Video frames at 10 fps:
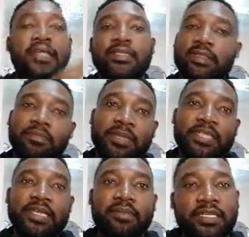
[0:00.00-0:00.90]
a medium
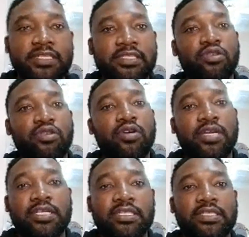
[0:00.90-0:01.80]
risk, low
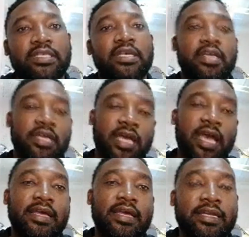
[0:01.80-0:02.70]
risk, high
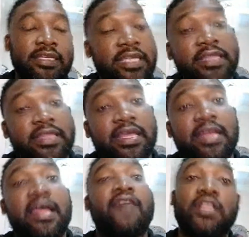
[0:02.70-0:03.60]
risk. And then after
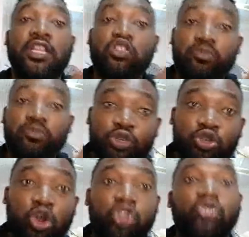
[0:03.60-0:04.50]
that, you put
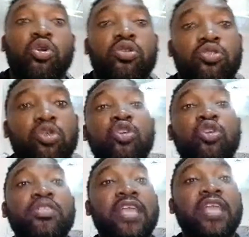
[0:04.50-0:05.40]
controls. Controls are
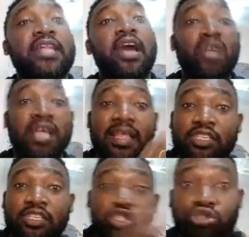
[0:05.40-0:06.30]
now the
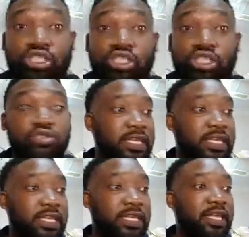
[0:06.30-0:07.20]
solution to say that,
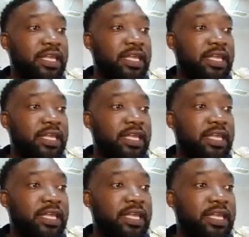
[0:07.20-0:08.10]
okay, how do we
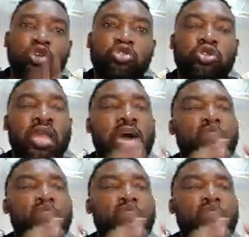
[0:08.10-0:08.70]
control? How do we